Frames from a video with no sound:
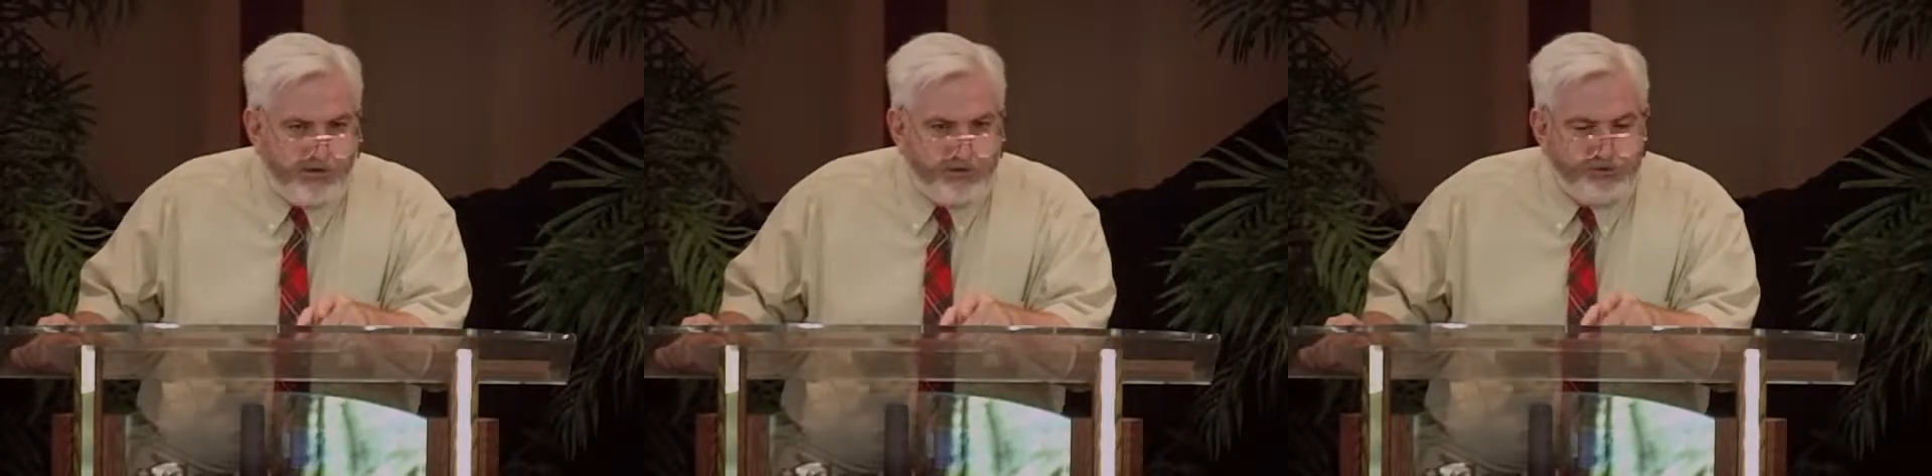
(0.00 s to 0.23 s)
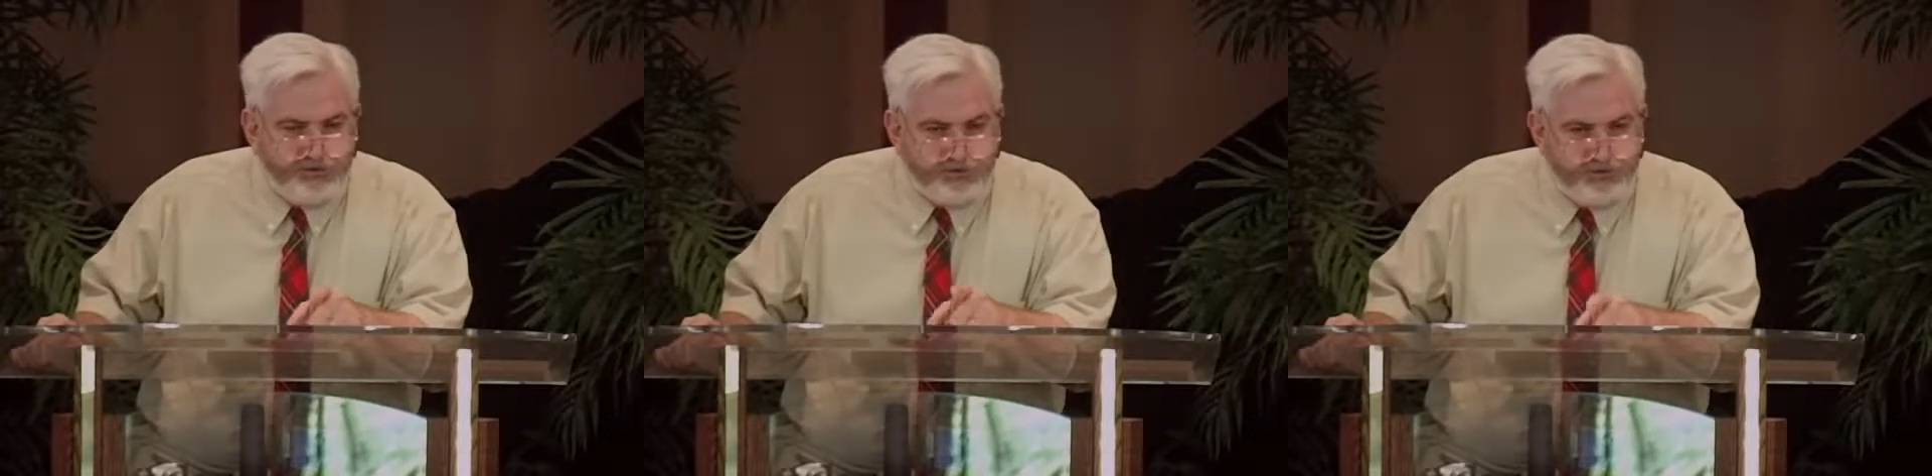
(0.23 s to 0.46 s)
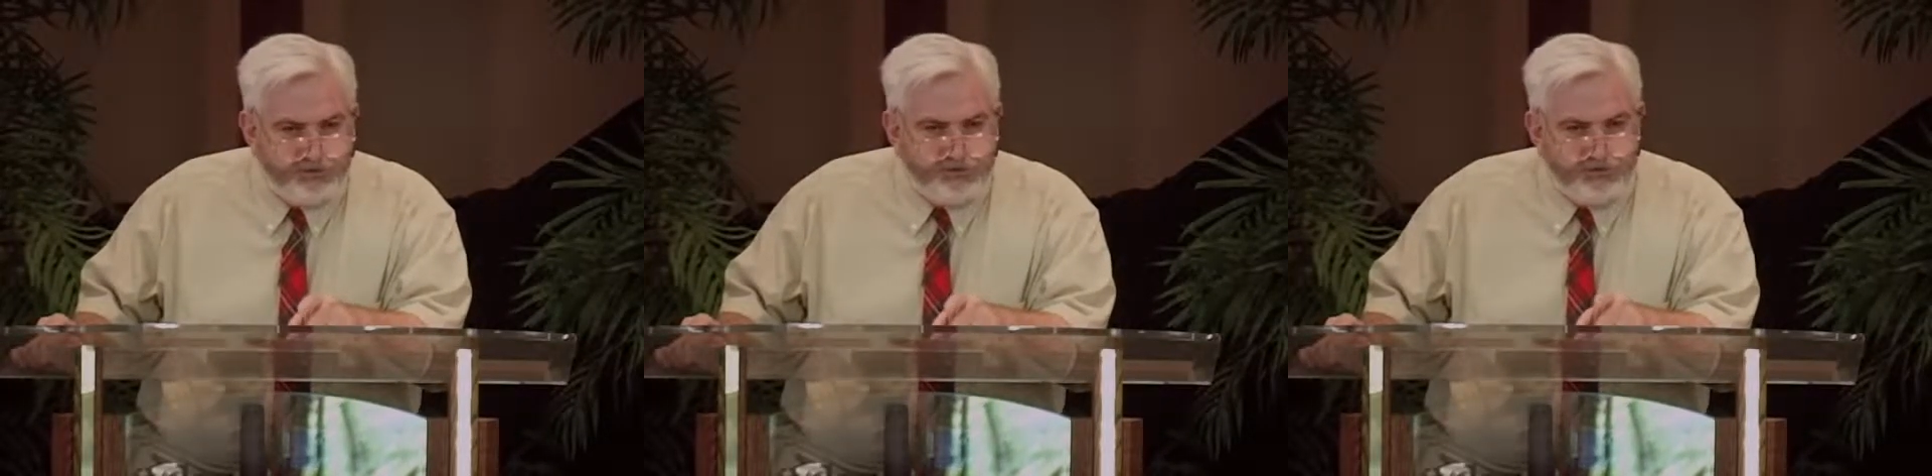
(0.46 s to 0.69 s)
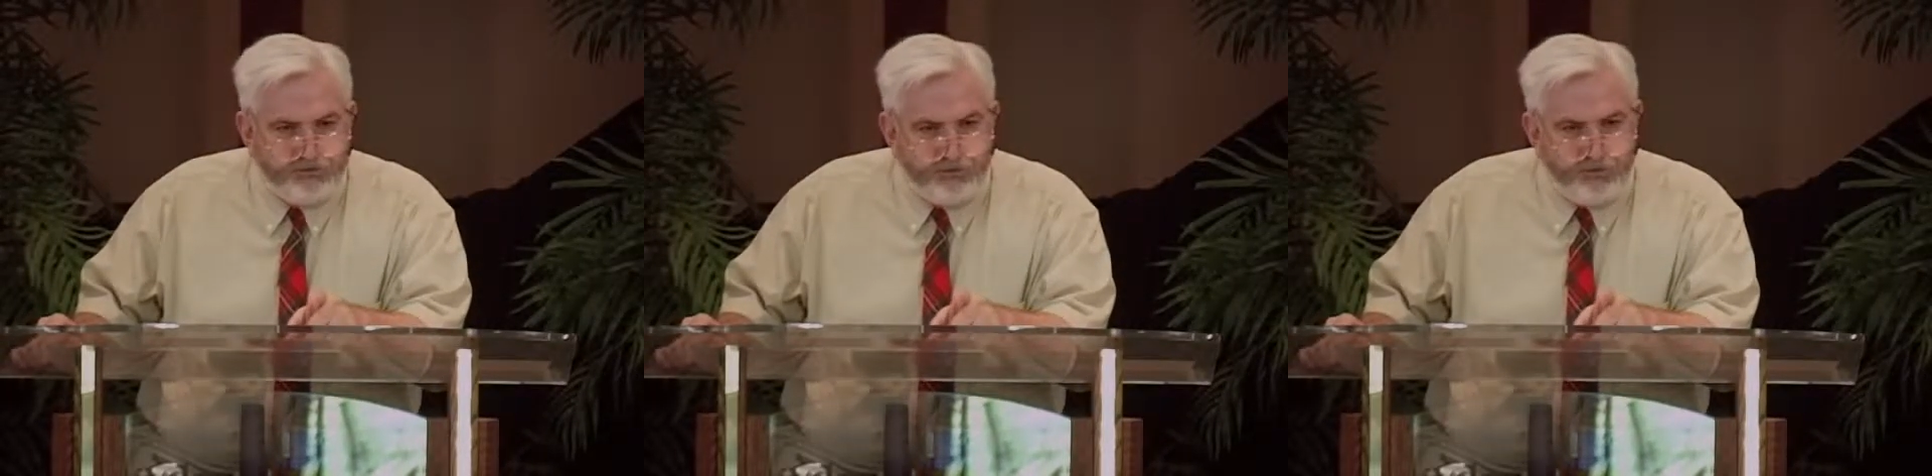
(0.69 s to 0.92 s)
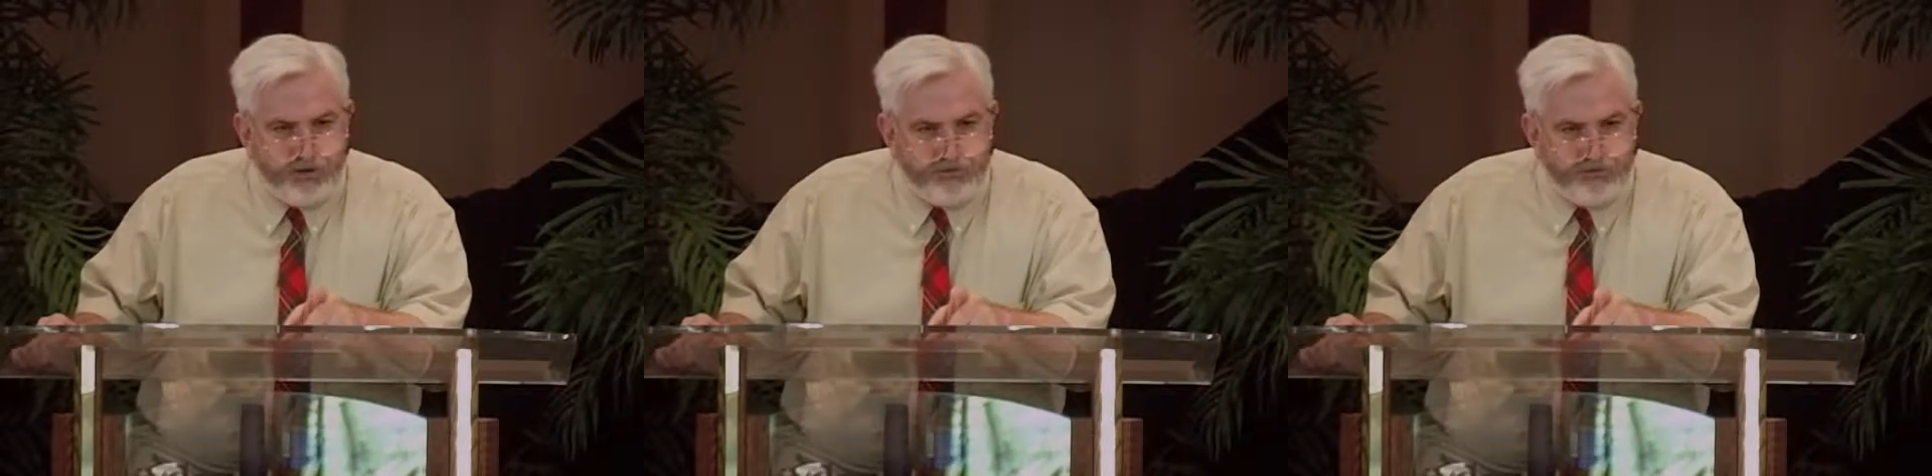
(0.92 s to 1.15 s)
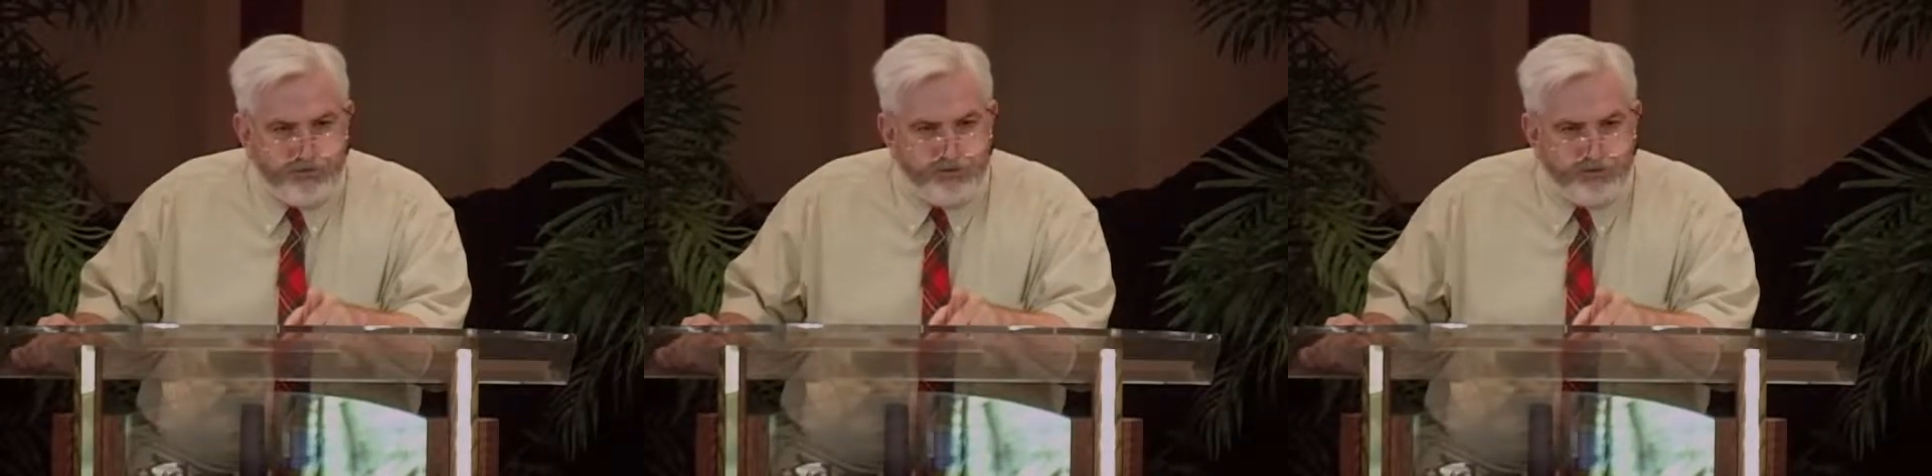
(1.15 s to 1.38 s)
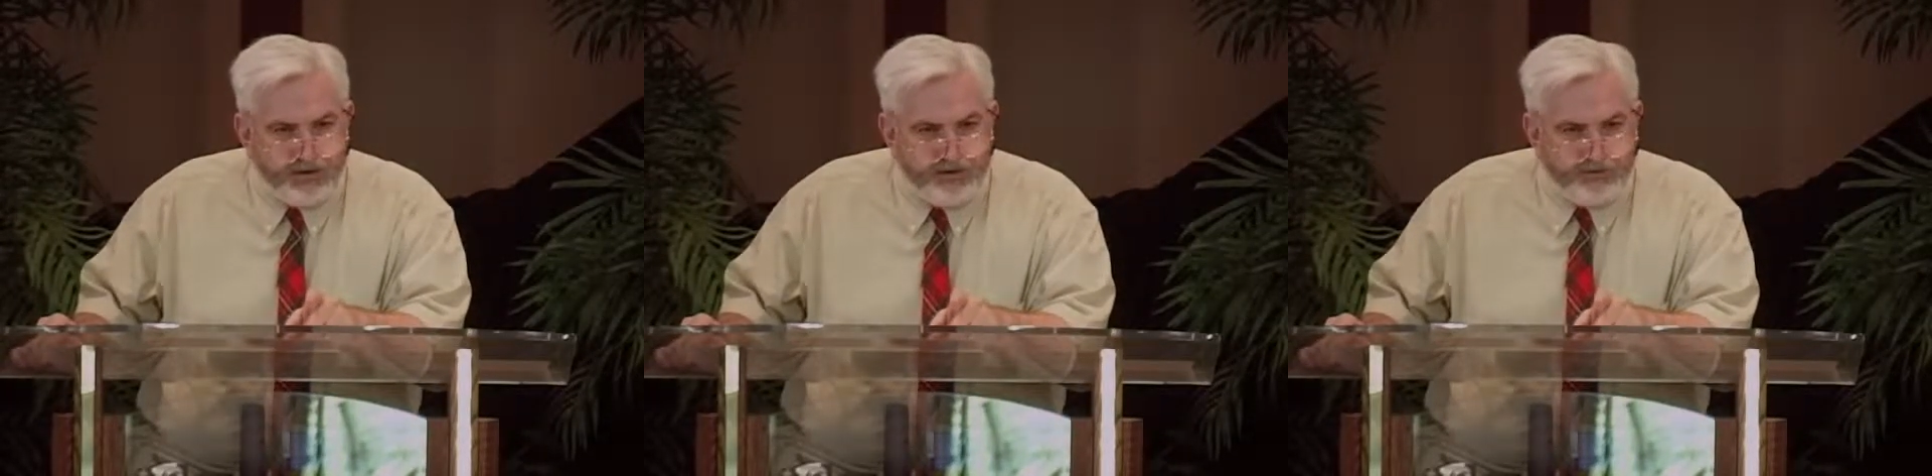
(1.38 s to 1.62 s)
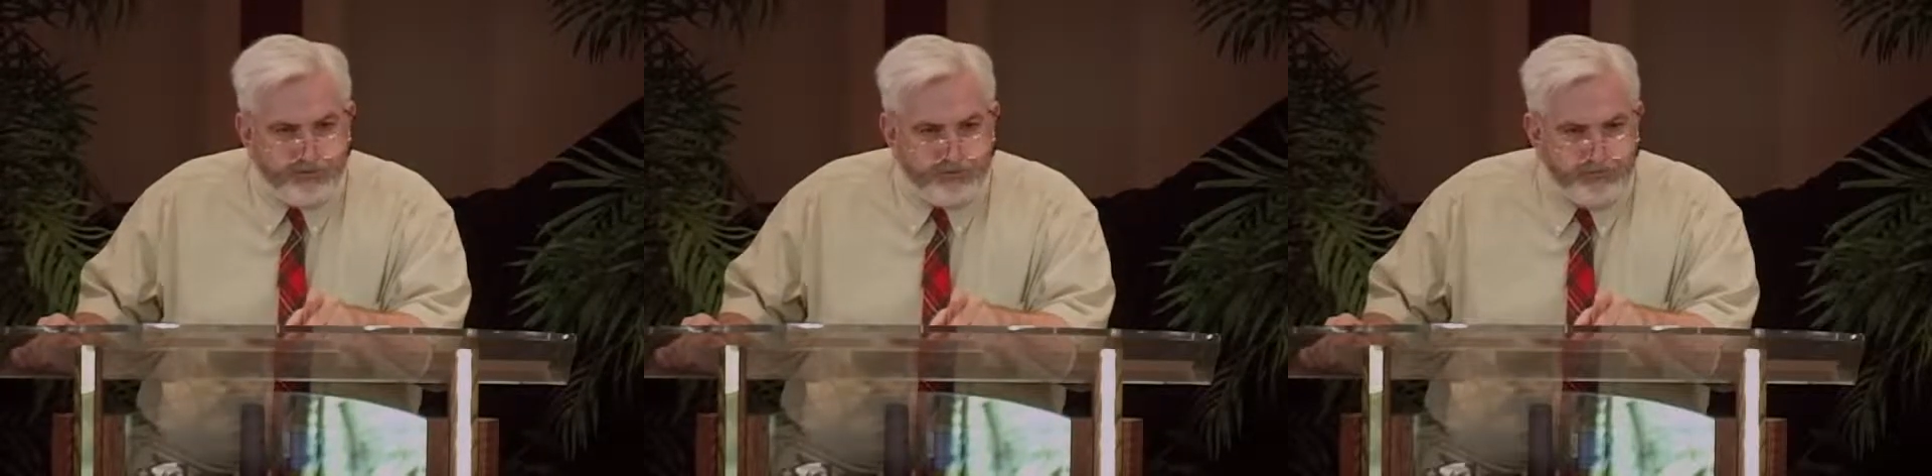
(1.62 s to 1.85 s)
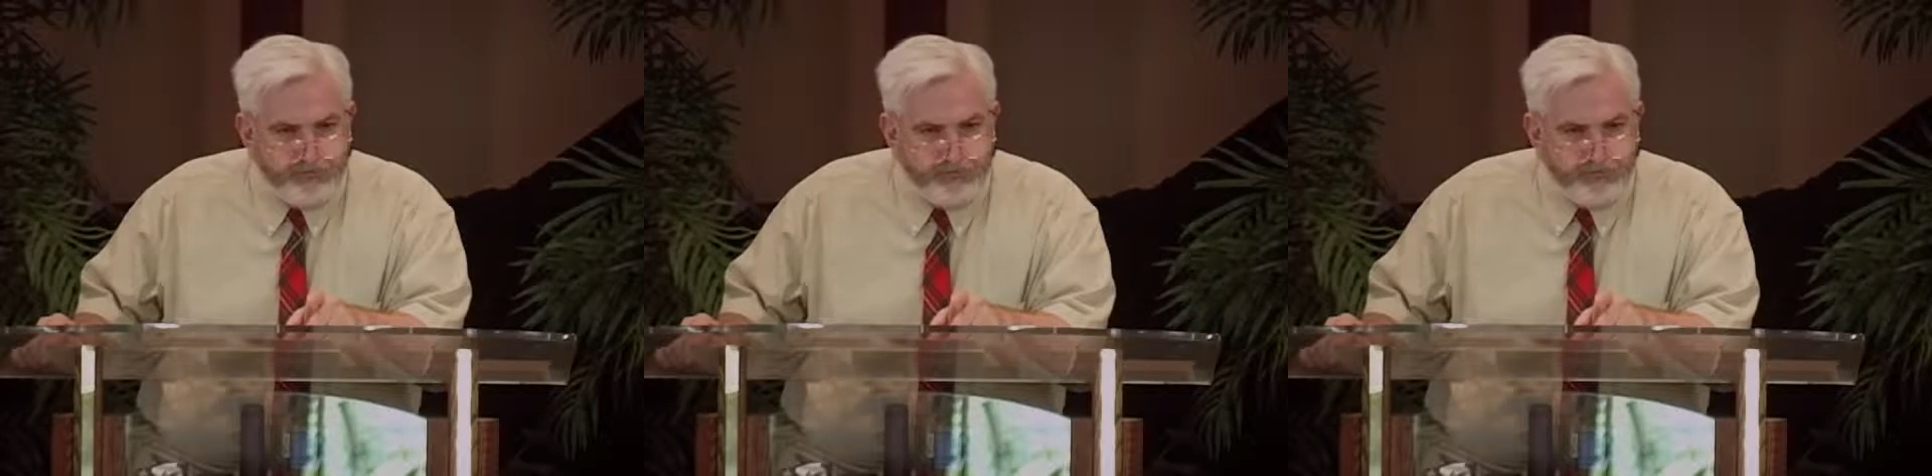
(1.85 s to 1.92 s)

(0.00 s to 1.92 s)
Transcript: that you use whenever you can.